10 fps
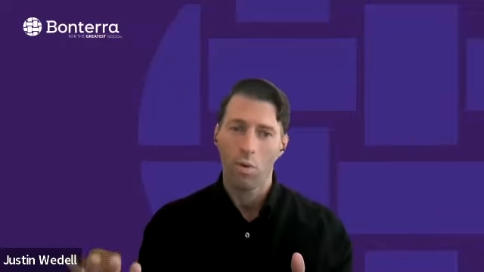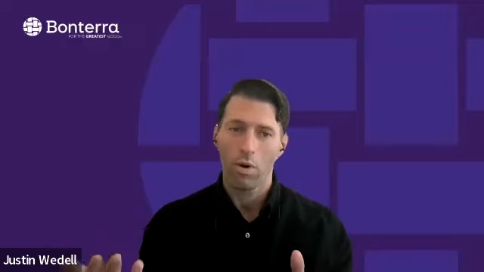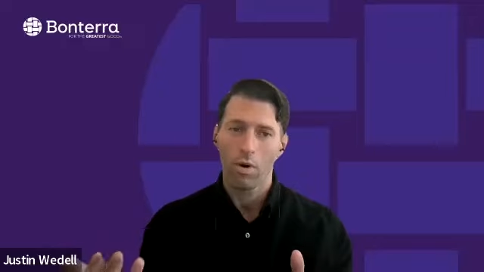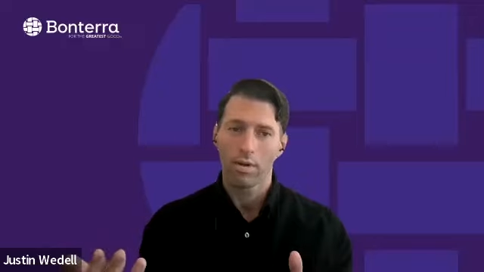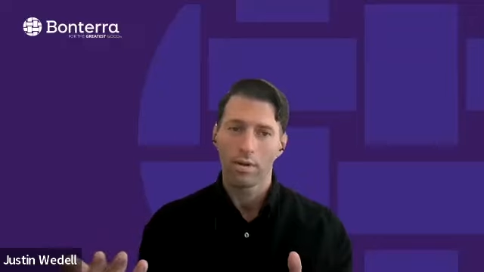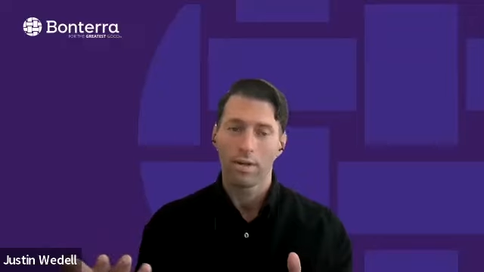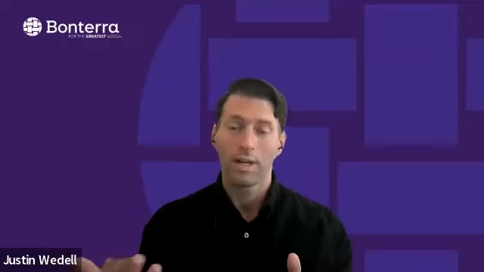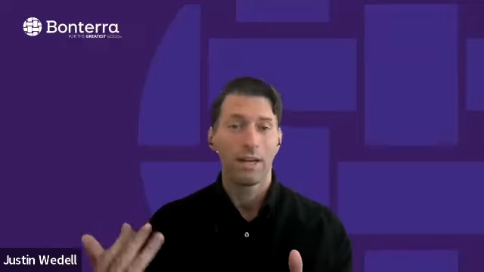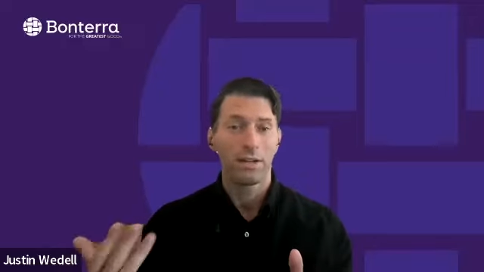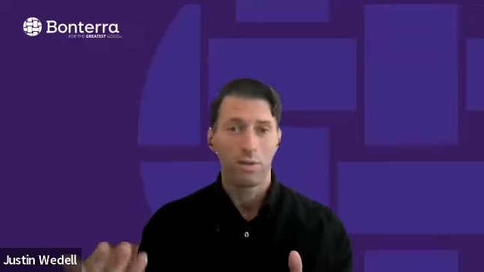4,
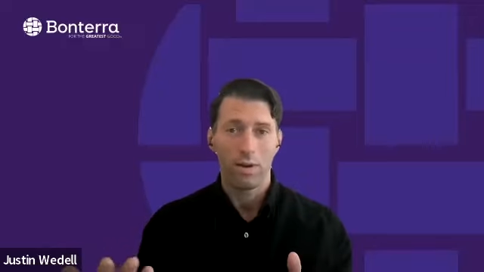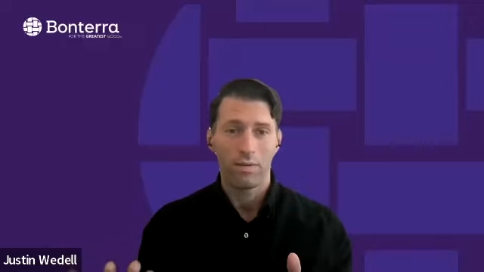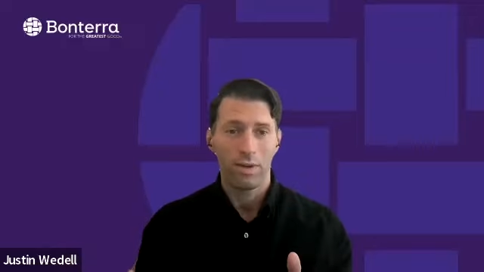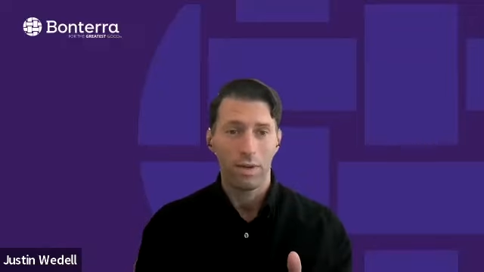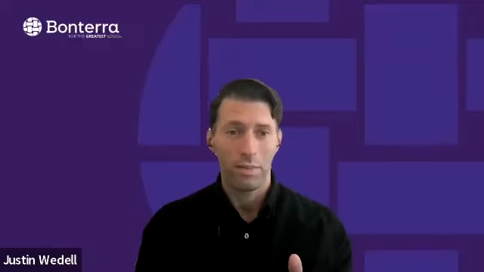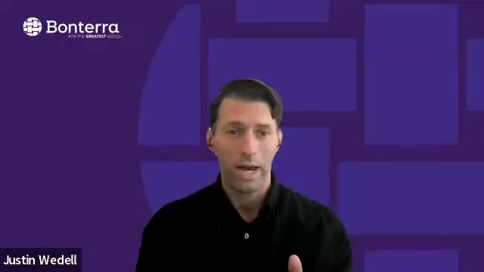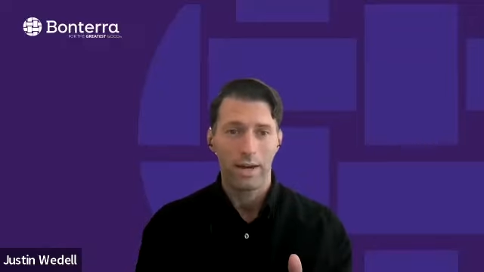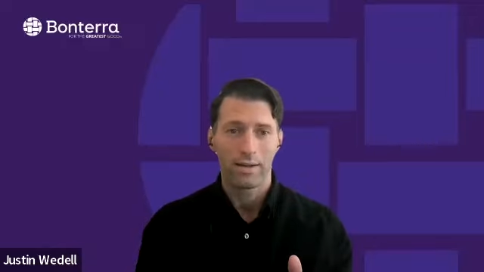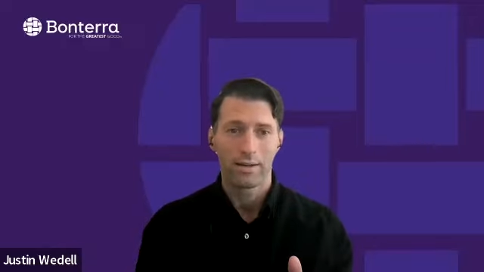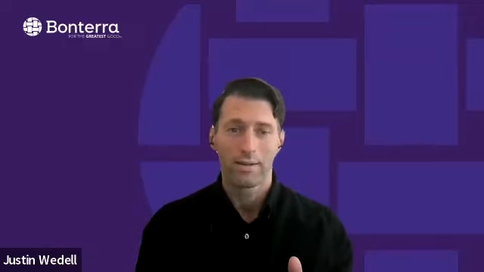integrate
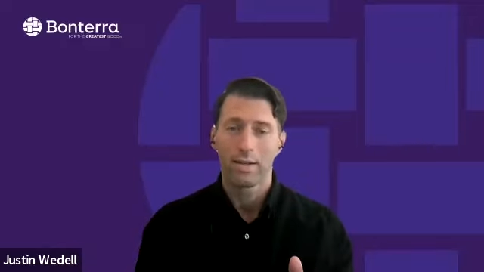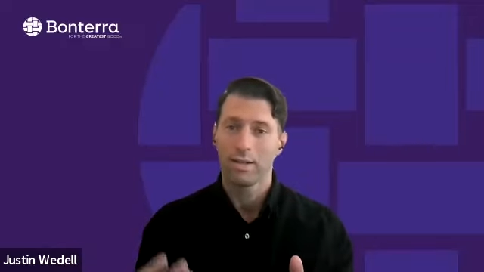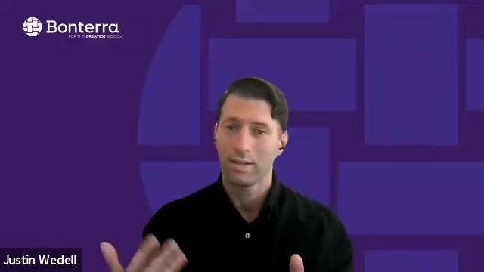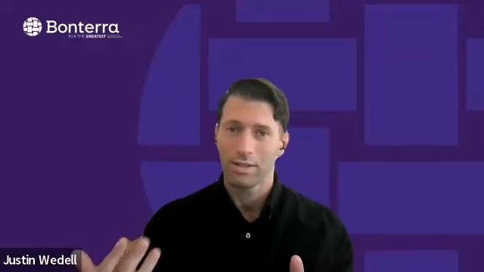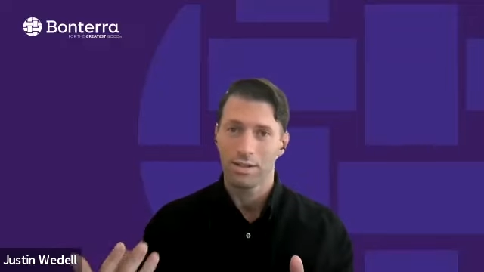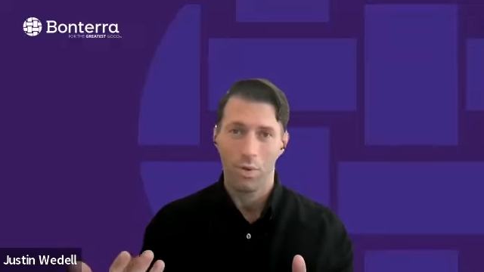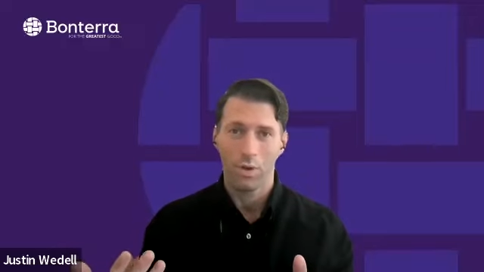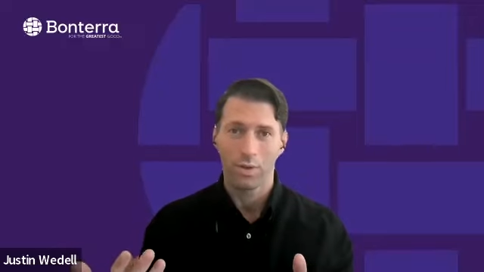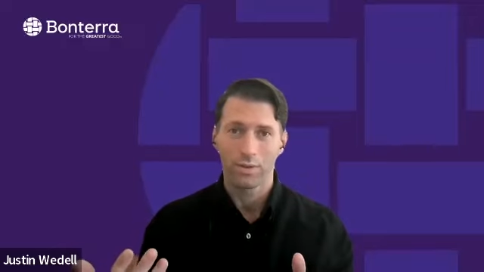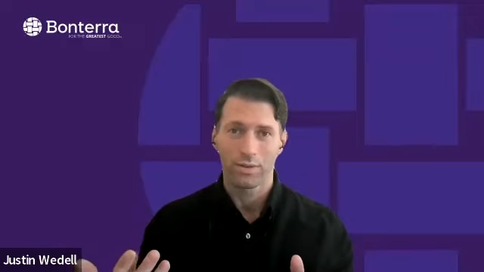feedback and
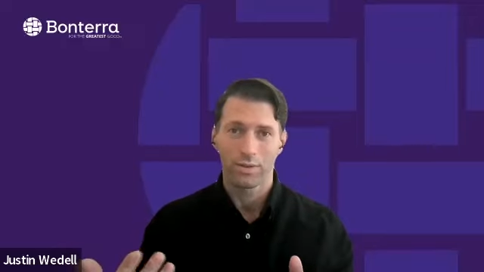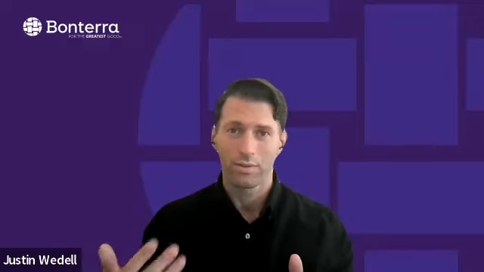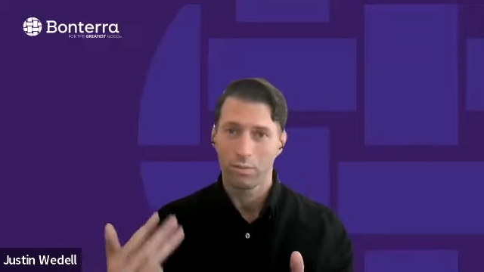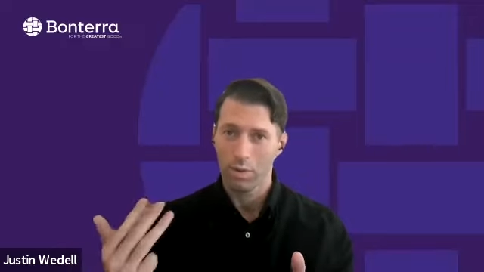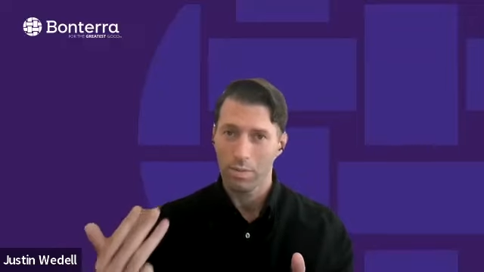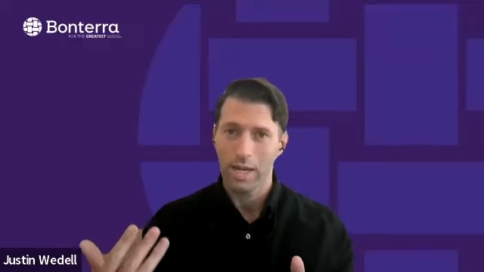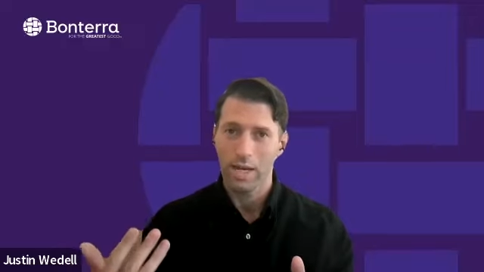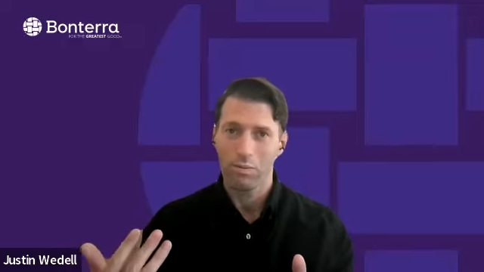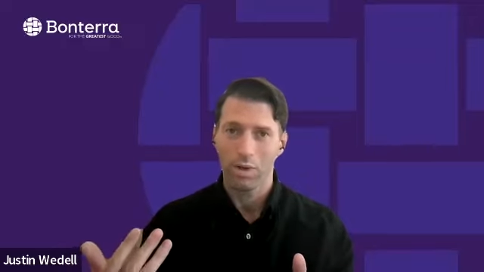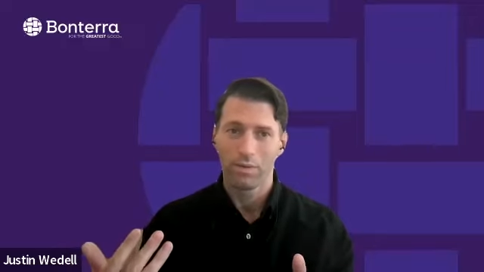testimonials, really
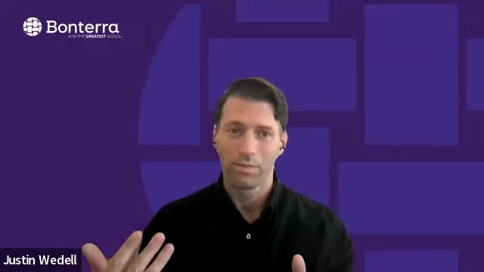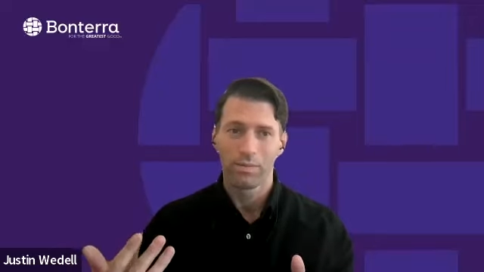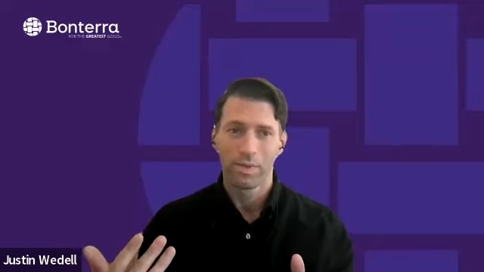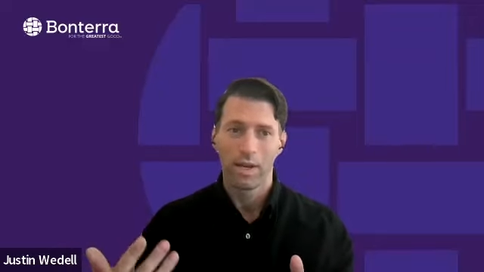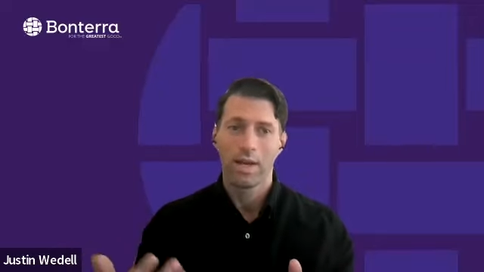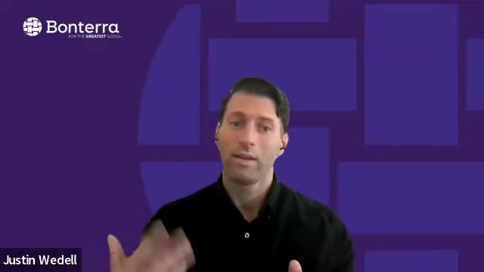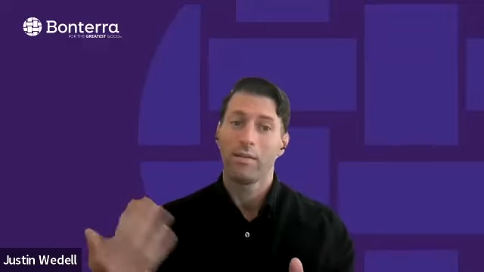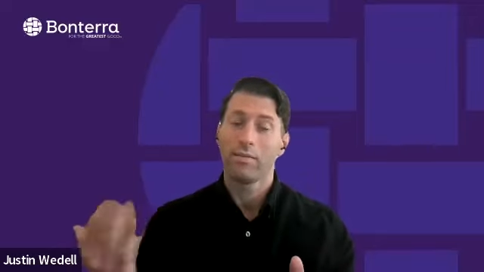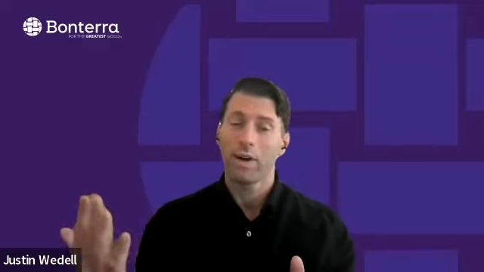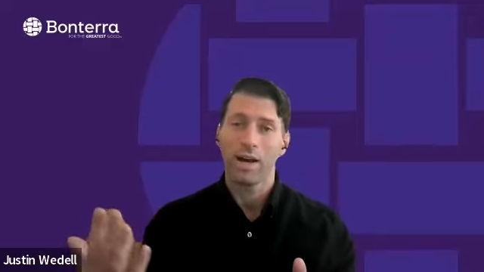make it real. And
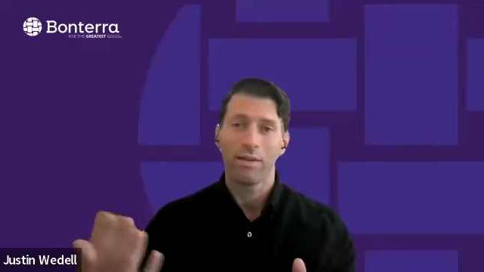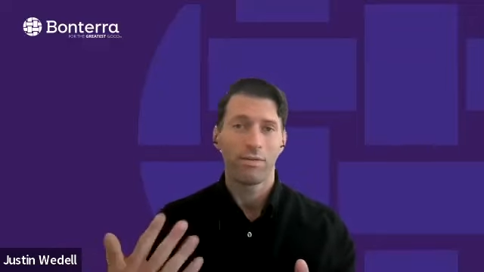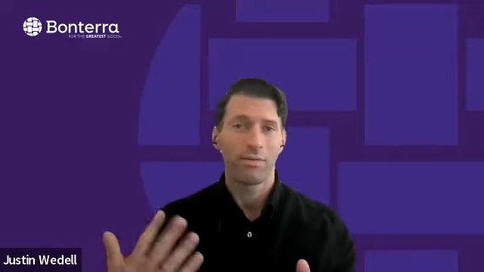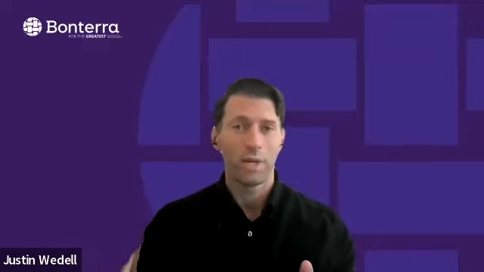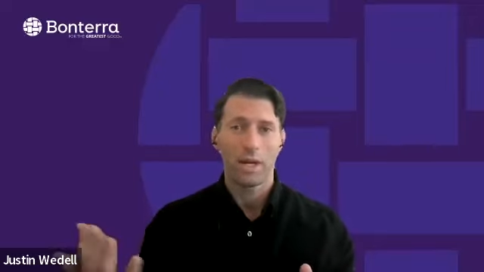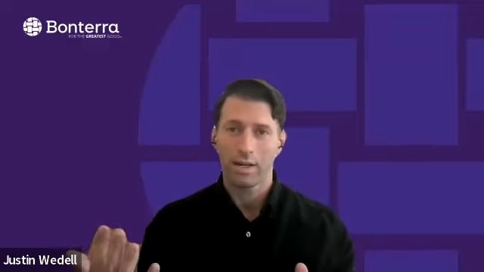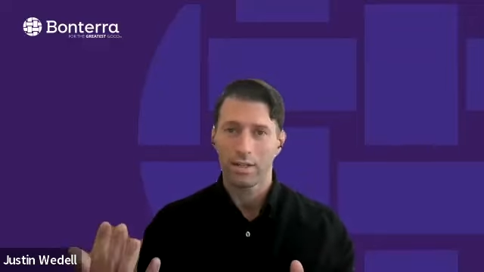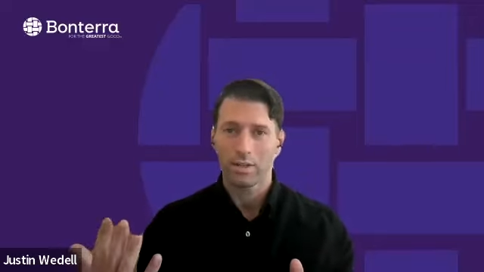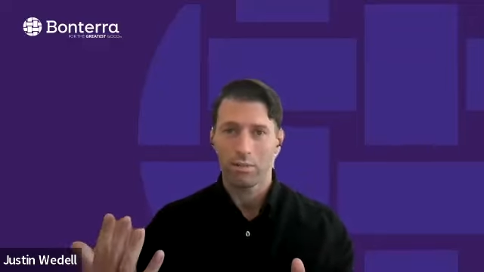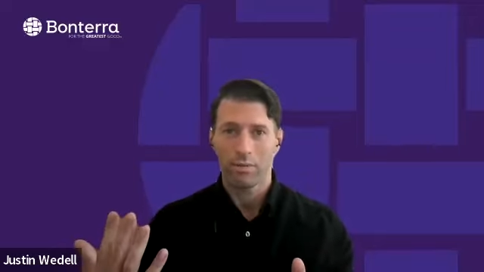then 5, be
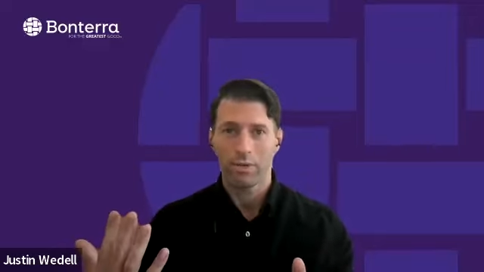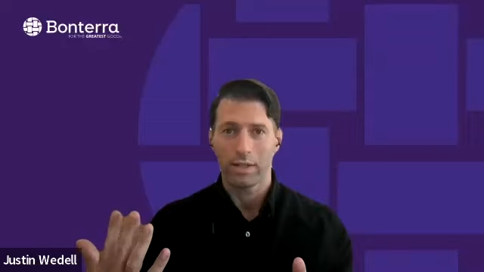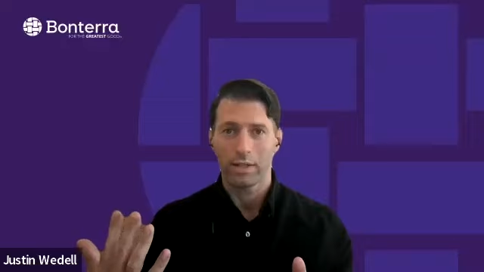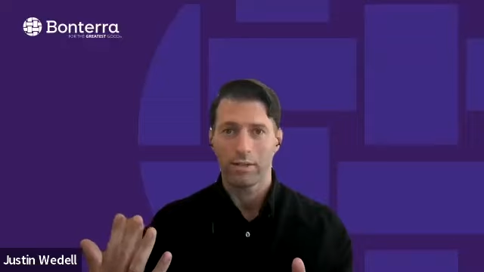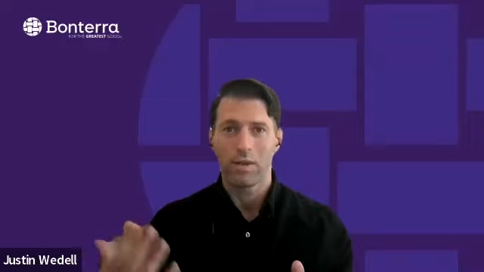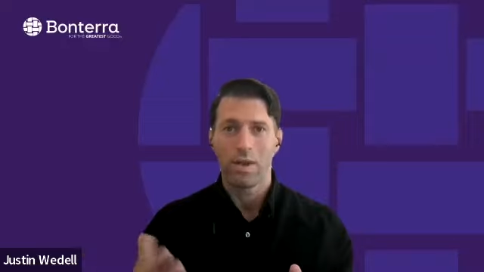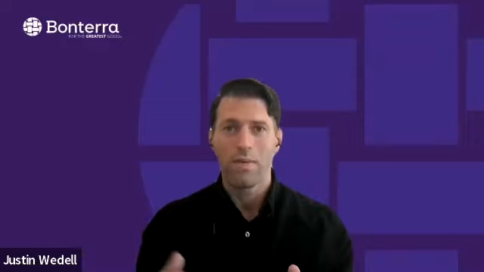honest and reflective.